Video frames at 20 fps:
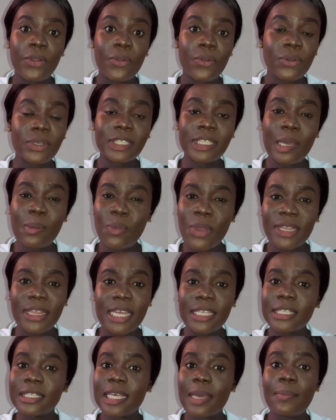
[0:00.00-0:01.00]
or someone
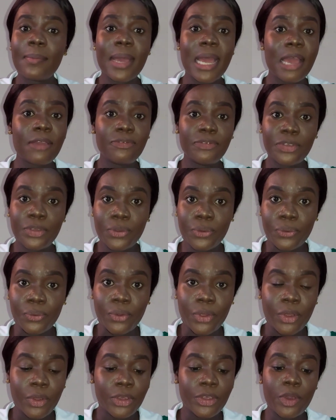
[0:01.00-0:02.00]
that is above you,
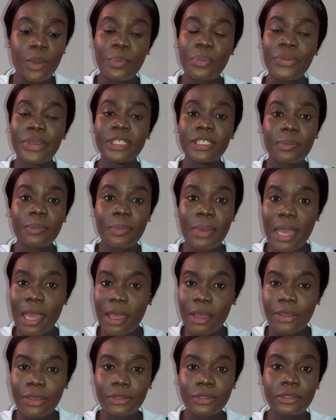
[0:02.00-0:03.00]
your
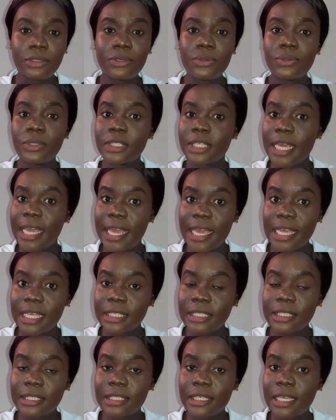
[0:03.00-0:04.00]
principal, your
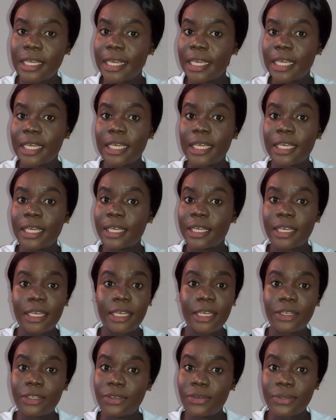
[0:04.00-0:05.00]
tutors,
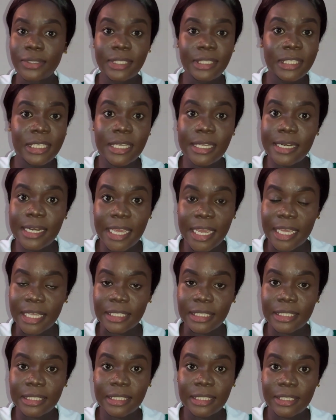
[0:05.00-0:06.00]
your
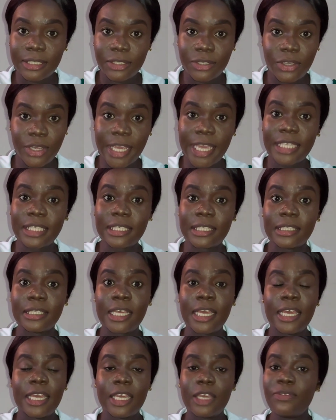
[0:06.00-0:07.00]
seniors, you get it?
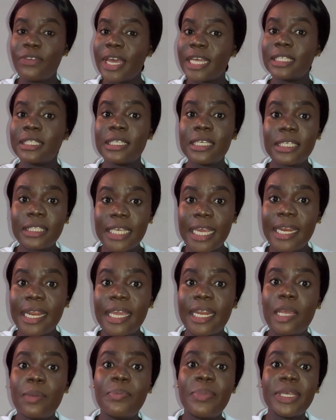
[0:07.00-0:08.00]
If you are seated
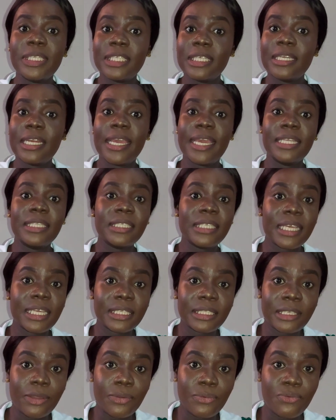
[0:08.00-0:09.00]
and the person
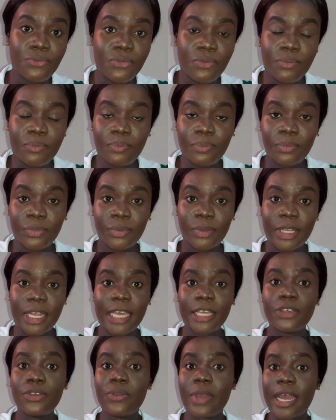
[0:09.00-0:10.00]
enters a room
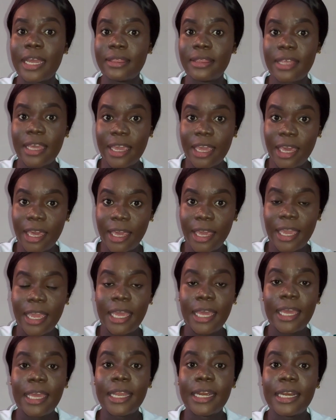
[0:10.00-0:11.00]
that you are there,
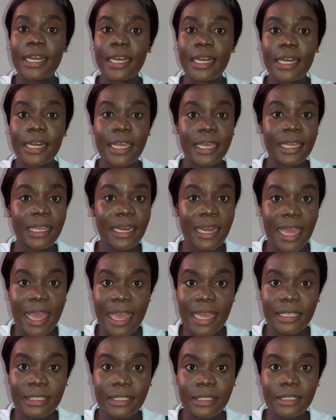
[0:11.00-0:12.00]
the
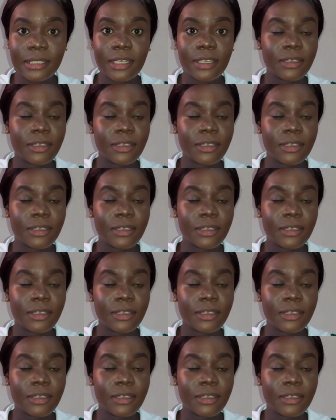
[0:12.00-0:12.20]
class,